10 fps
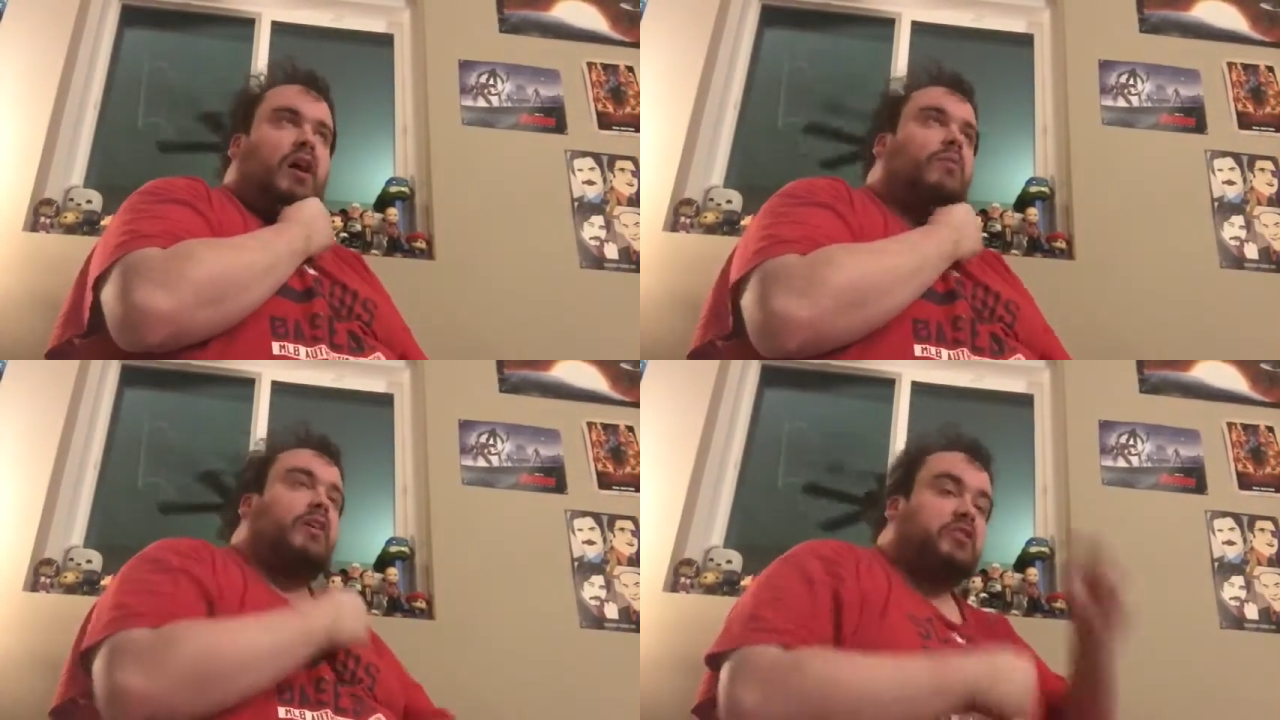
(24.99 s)

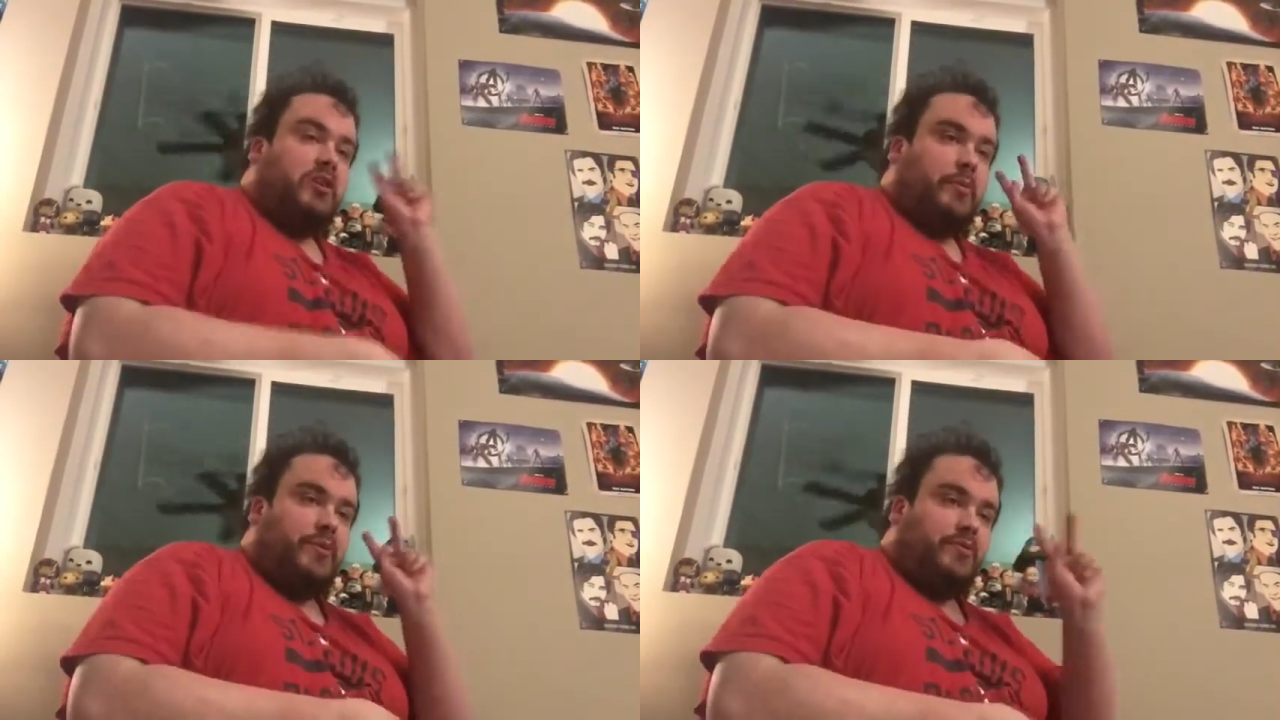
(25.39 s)
We're actually
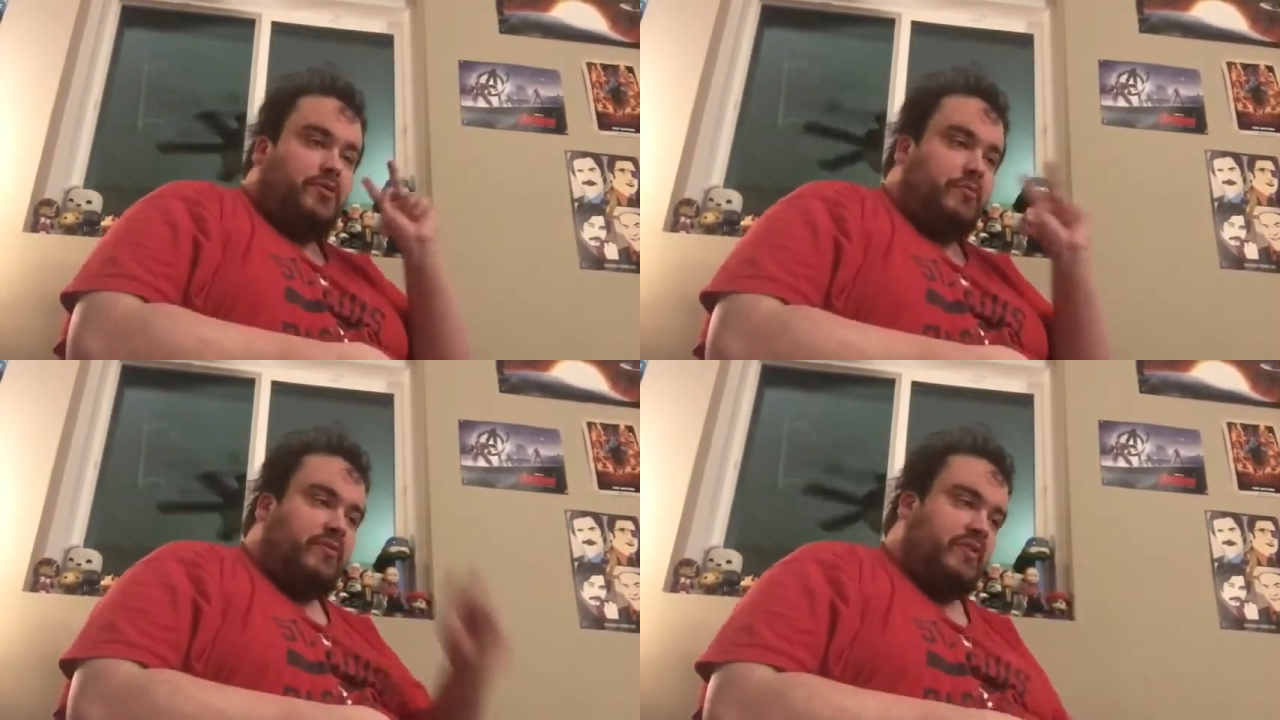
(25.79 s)
talking about
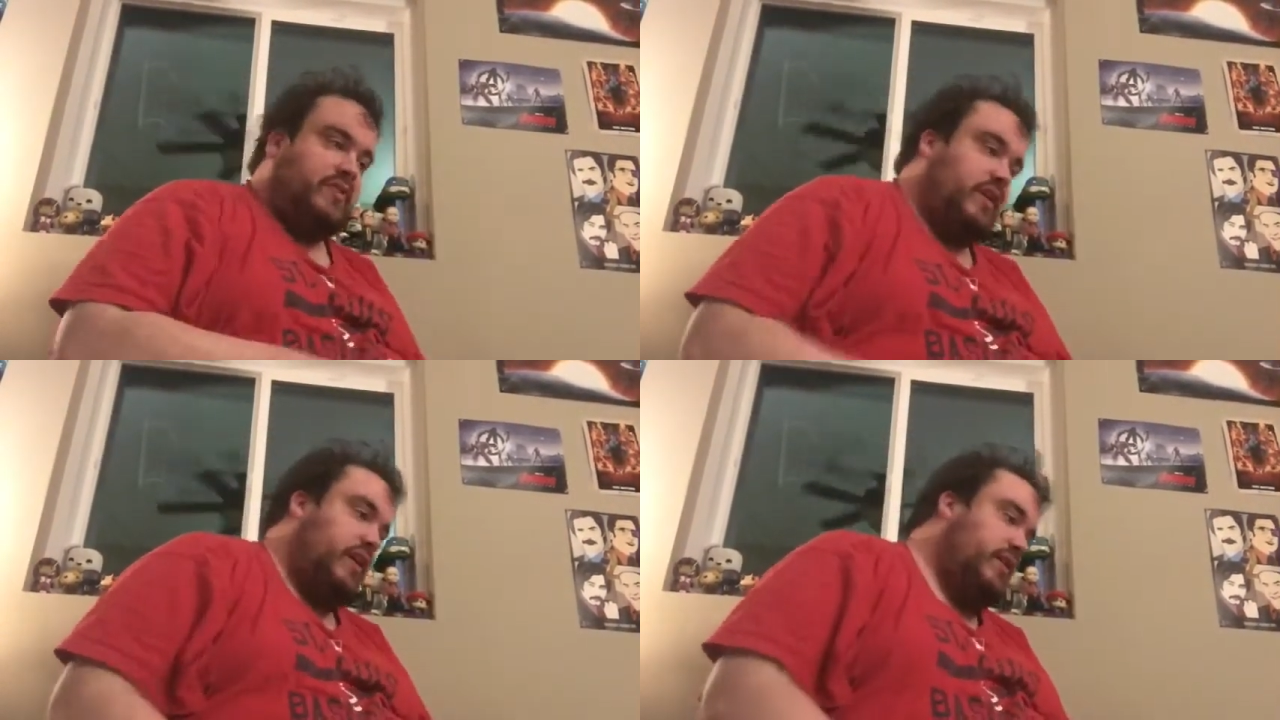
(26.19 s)
two movies
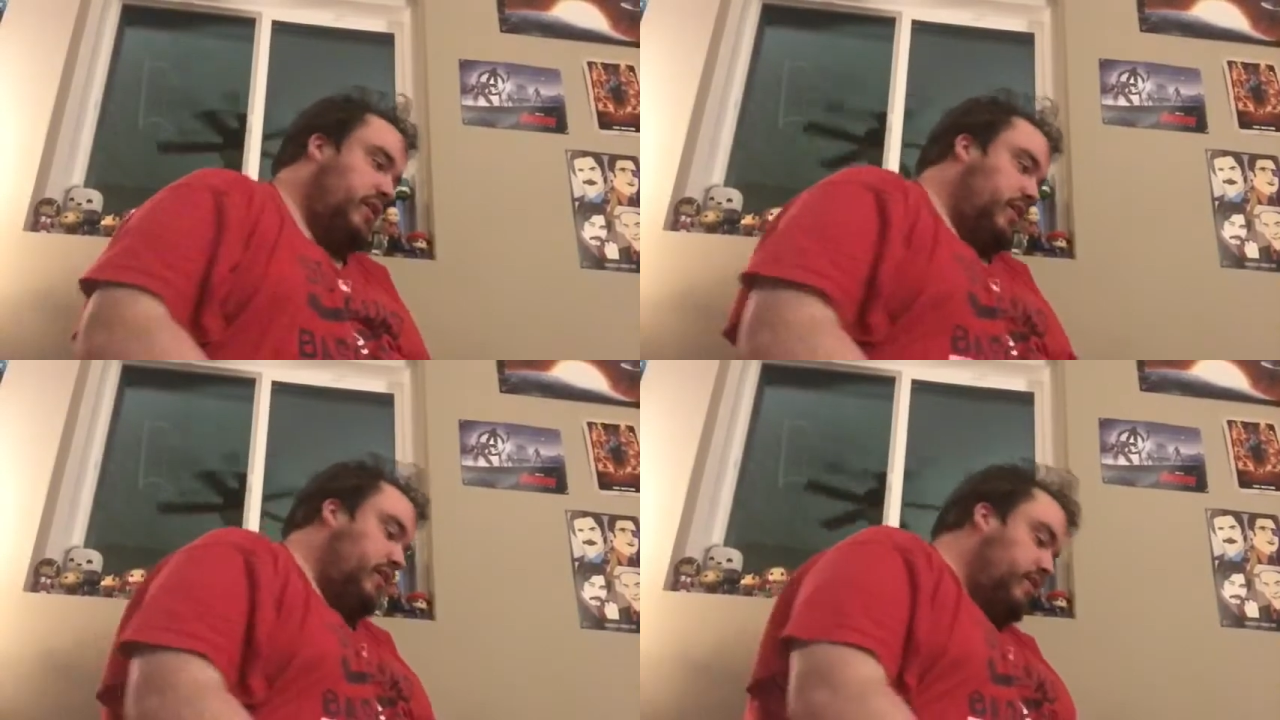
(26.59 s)
today.